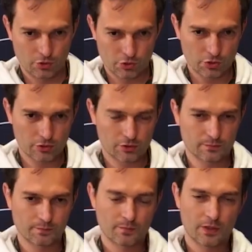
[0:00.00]
Sure.
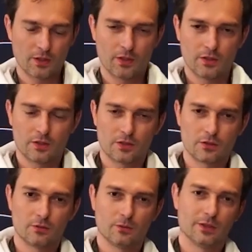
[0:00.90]

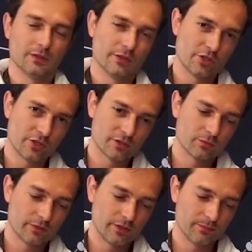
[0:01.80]
So, well, in general,
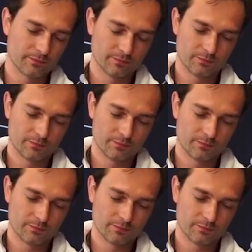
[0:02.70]
we